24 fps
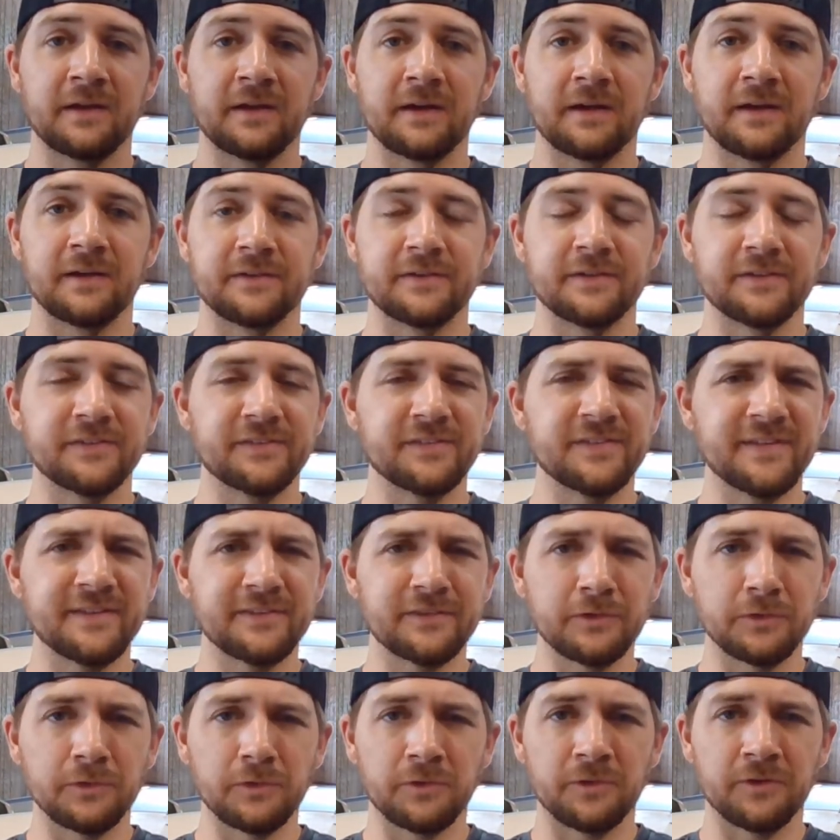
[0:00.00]
to
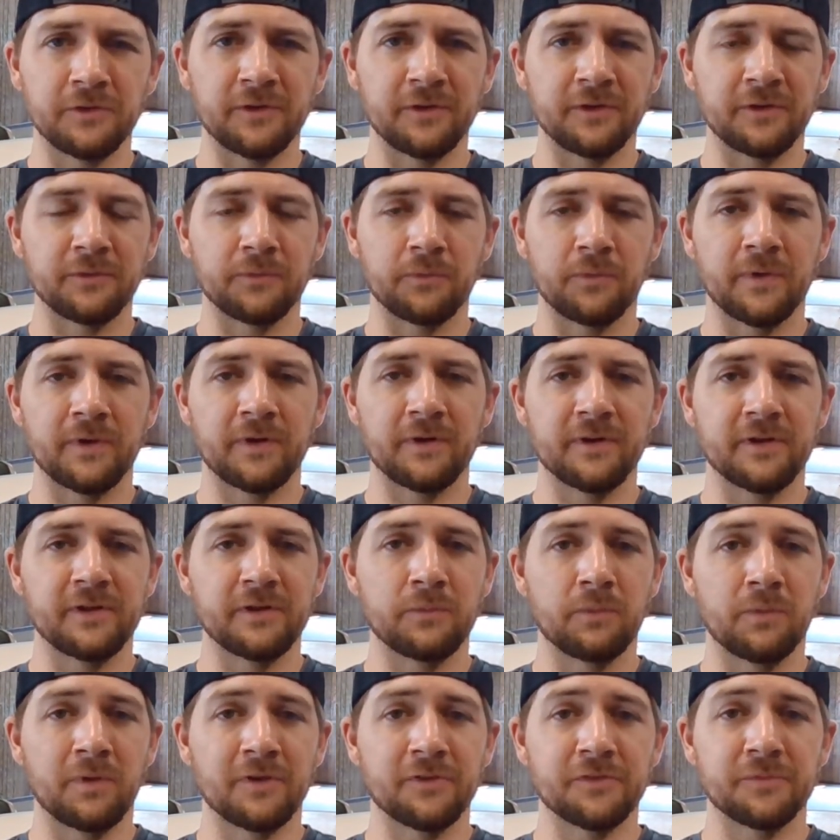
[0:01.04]
seek the Lord on where
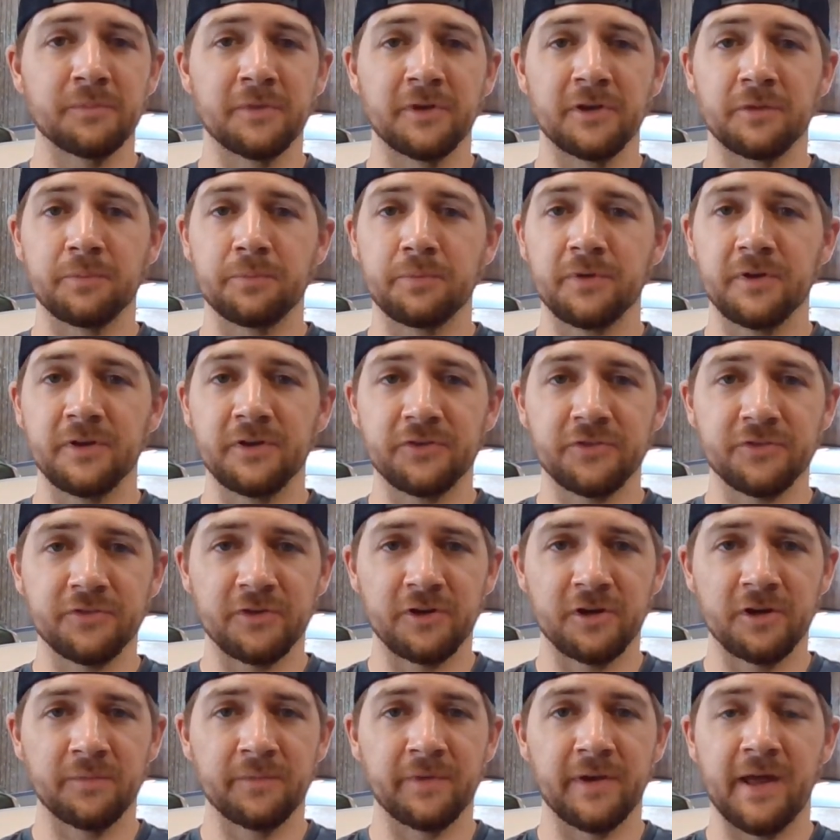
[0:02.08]
He wants me to preach
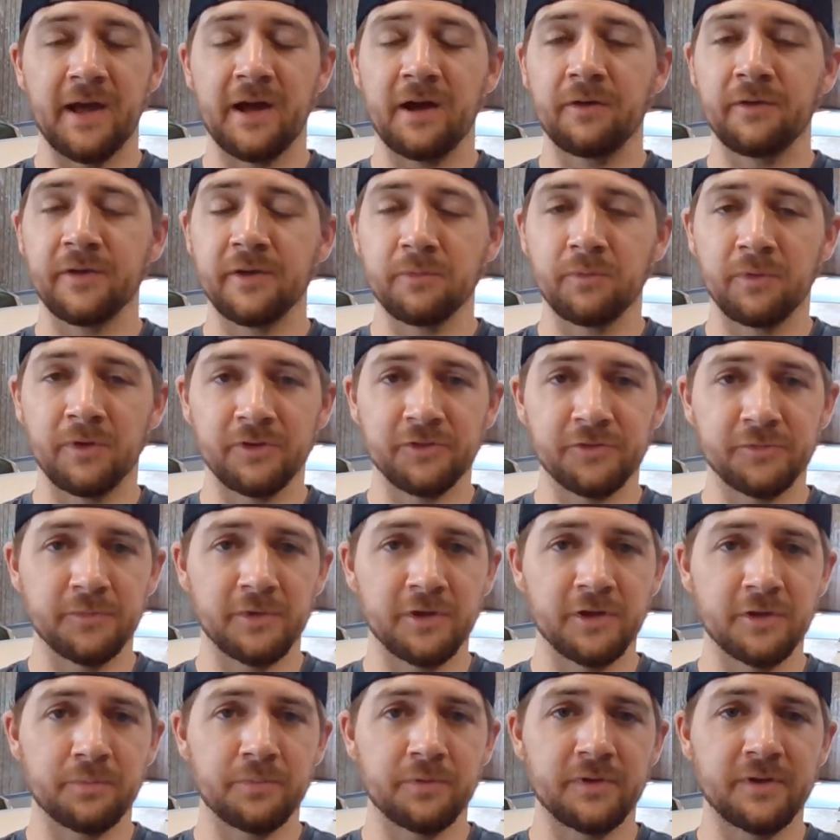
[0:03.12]
from and how He wants
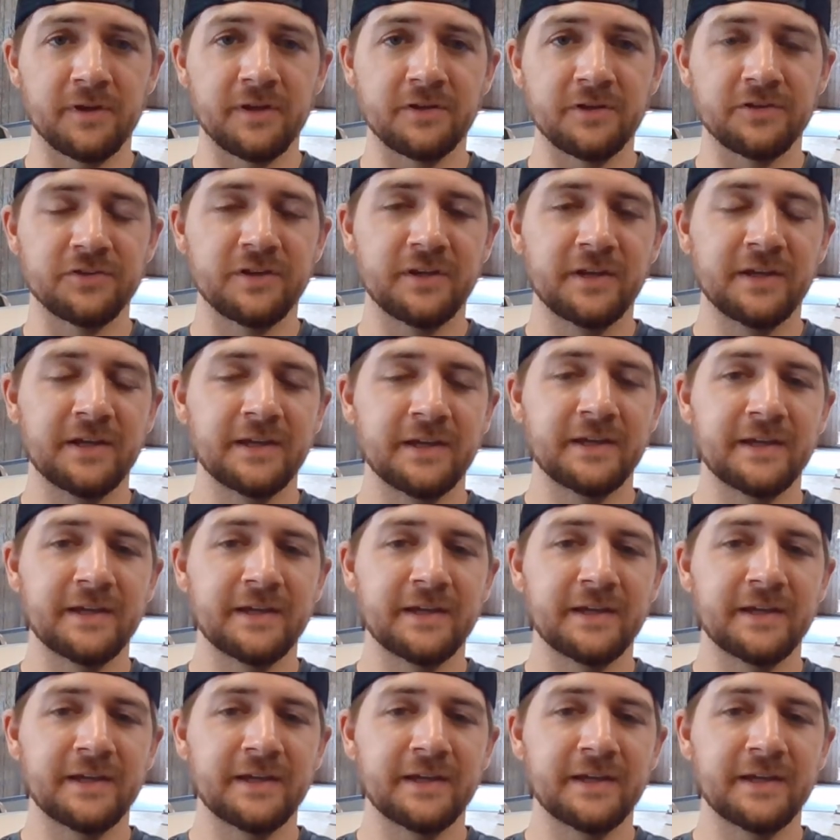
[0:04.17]
me to preach.